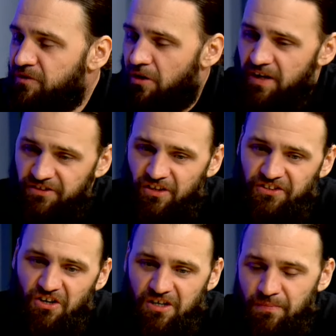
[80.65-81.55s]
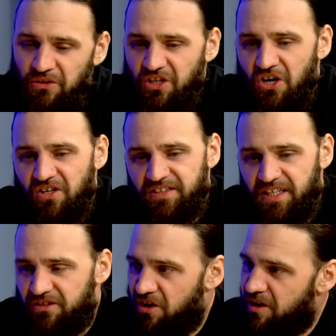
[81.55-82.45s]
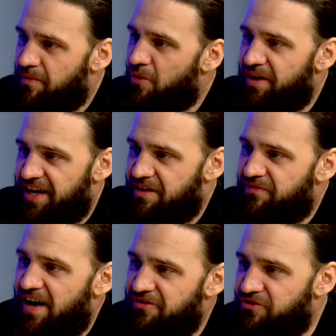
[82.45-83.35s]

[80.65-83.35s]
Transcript: Okay, so let's talk about the content. Talk about where they can find